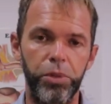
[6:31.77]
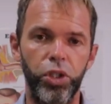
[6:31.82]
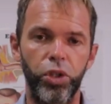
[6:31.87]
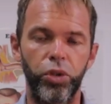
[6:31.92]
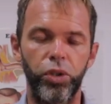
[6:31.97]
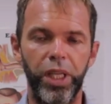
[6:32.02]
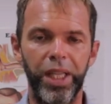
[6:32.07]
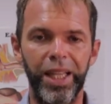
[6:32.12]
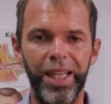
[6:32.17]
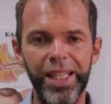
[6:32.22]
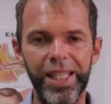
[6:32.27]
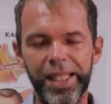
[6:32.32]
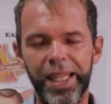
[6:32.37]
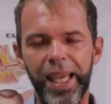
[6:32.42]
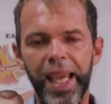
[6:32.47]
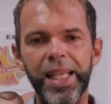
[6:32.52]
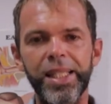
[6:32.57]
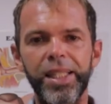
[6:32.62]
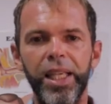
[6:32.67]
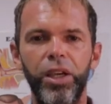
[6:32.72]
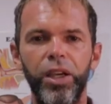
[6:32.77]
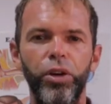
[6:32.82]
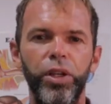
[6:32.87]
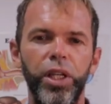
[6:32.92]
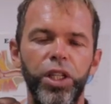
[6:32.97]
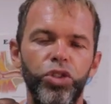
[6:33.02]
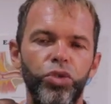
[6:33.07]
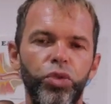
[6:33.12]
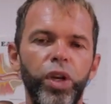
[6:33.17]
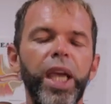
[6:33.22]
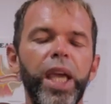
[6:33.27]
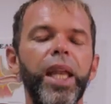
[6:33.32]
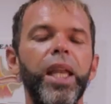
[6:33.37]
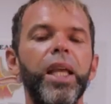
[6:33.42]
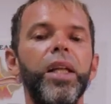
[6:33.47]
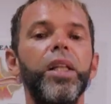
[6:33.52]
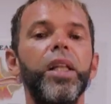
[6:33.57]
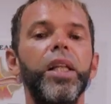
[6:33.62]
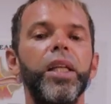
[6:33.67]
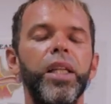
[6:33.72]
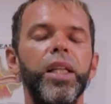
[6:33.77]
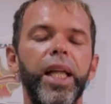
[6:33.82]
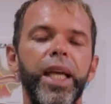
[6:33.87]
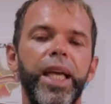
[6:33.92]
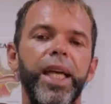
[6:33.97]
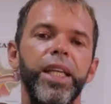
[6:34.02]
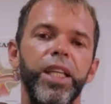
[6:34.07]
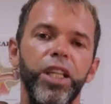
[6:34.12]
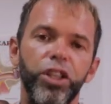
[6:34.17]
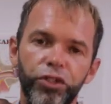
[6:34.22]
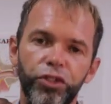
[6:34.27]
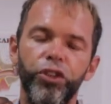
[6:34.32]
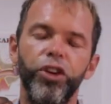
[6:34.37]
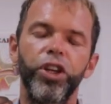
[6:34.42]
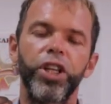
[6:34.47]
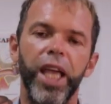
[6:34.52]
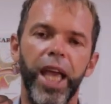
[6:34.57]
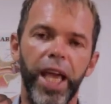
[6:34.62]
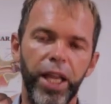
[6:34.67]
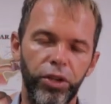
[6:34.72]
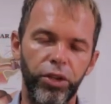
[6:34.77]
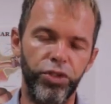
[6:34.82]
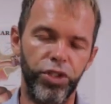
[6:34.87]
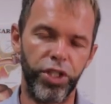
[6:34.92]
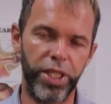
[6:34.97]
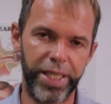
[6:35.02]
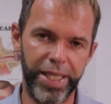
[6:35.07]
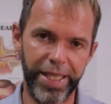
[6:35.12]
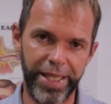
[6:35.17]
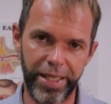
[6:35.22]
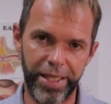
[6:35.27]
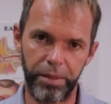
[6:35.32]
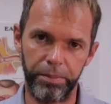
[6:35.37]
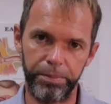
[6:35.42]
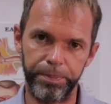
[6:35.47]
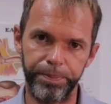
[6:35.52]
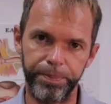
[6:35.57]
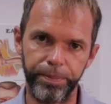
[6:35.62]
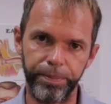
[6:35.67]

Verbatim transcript: So in this case I'm gonna train like a different energy system.